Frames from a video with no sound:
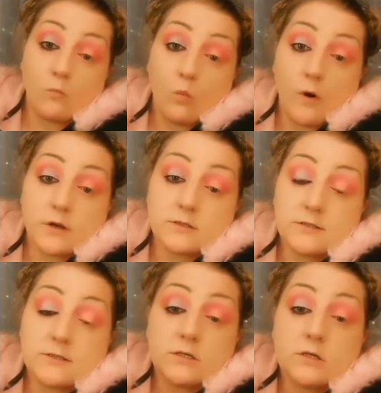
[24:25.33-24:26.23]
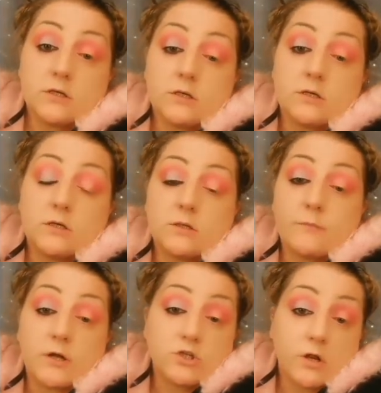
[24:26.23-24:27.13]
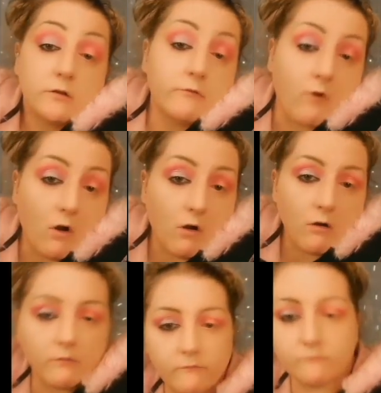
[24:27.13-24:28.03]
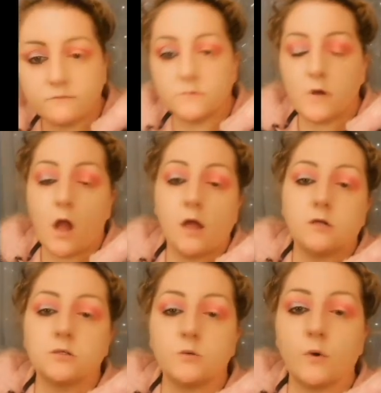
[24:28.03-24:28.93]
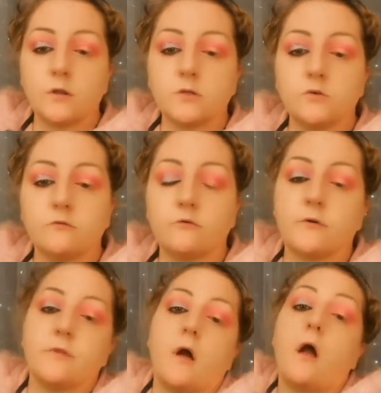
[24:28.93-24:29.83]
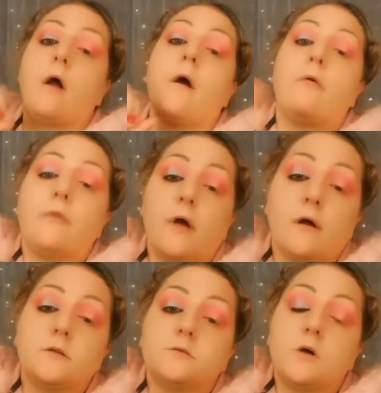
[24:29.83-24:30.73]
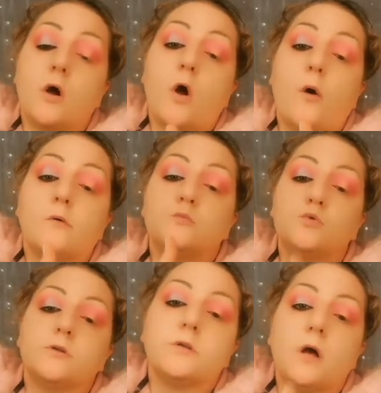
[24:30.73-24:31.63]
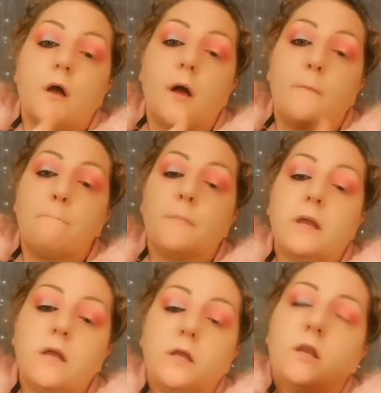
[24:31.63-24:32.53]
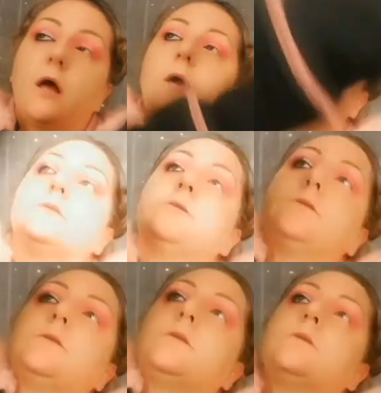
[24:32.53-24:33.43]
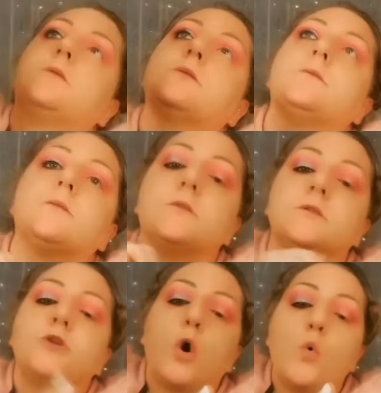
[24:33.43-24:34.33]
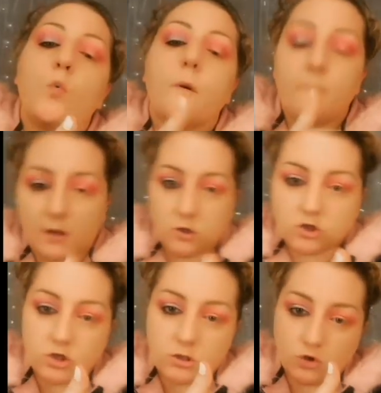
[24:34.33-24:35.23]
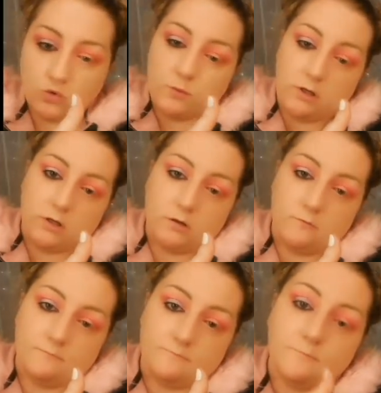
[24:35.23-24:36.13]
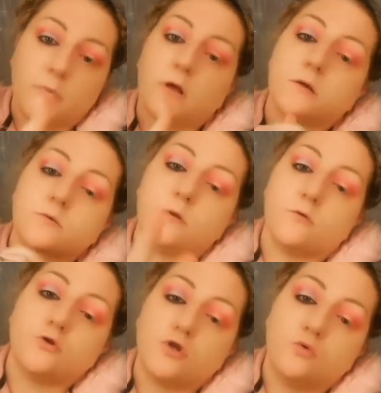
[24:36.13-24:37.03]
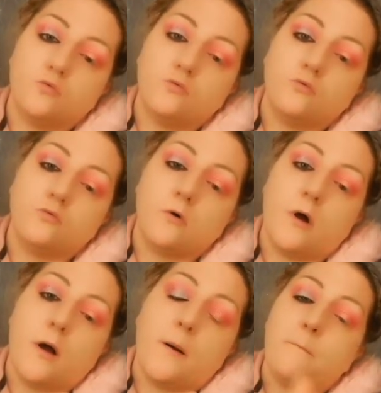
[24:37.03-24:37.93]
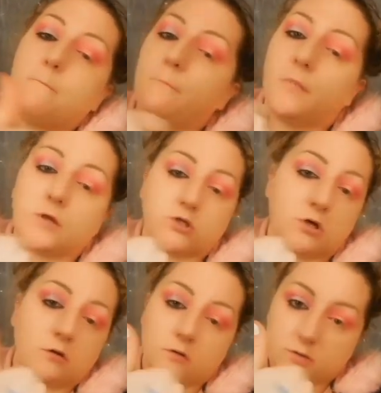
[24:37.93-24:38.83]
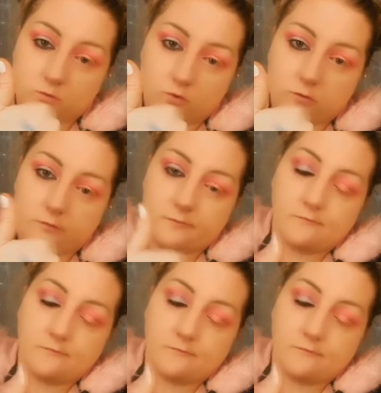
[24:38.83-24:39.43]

want to see my channel evolve, so on and so forth, that would mean so much to me, because without you, my channel doesn't work.